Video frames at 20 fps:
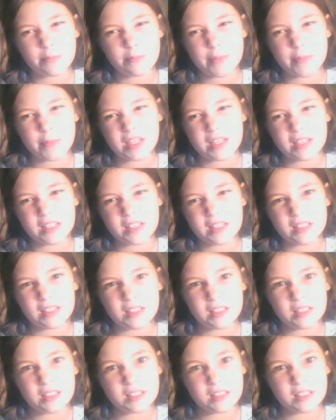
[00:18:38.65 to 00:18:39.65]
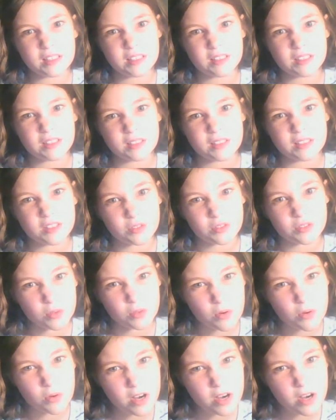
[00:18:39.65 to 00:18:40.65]
behind a
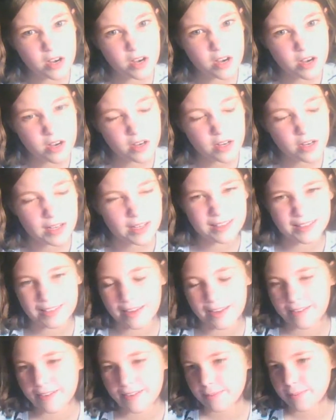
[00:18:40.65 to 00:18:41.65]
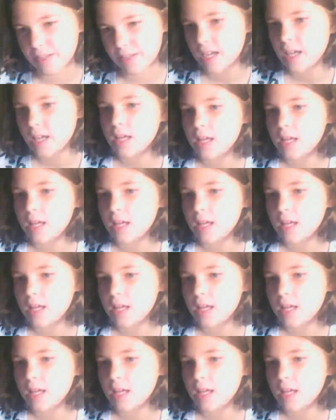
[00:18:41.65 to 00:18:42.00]
drawer, that rhymed,